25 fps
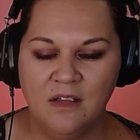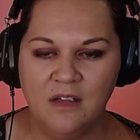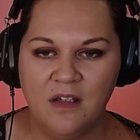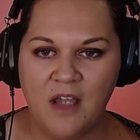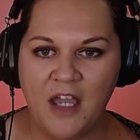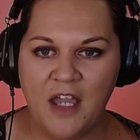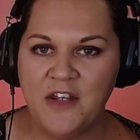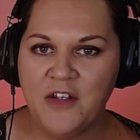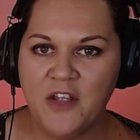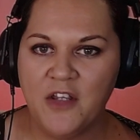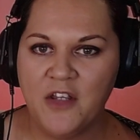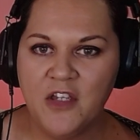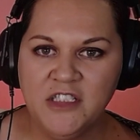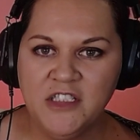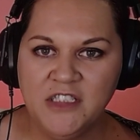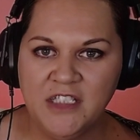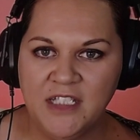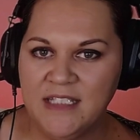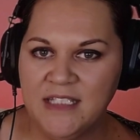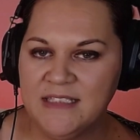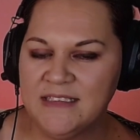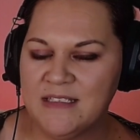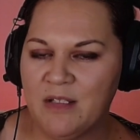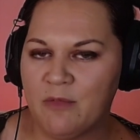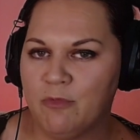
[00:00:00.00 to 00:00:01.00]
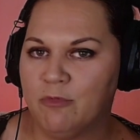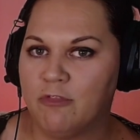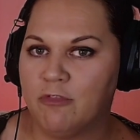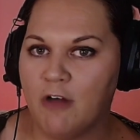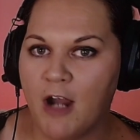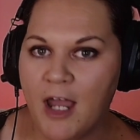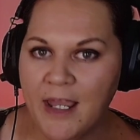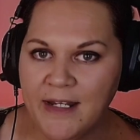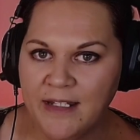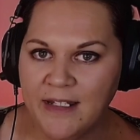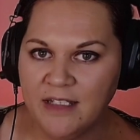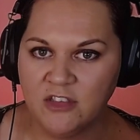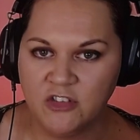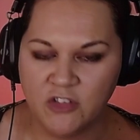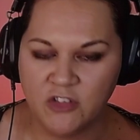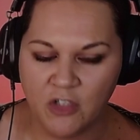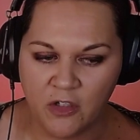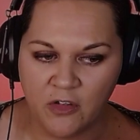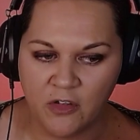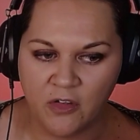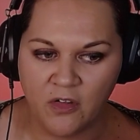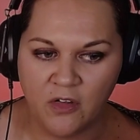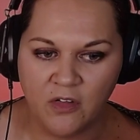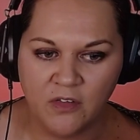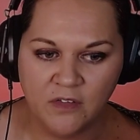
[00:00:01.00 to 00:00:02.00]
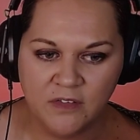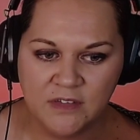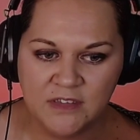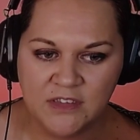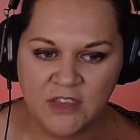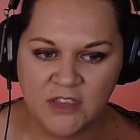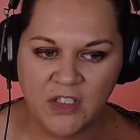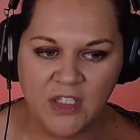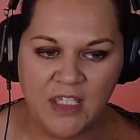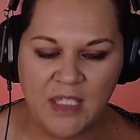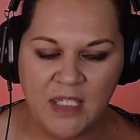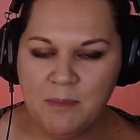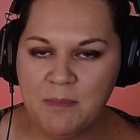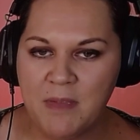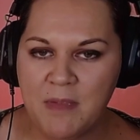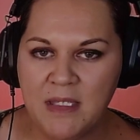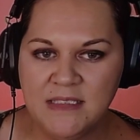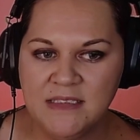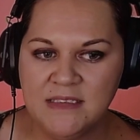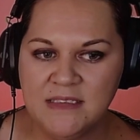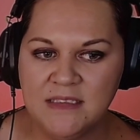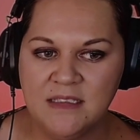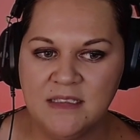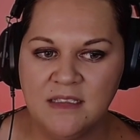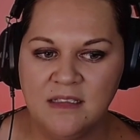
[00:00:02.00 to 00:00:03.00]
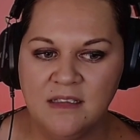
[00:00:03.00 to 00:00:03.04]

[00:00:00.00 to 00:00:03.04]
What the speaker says: I know she ends up riding Drogon, so he must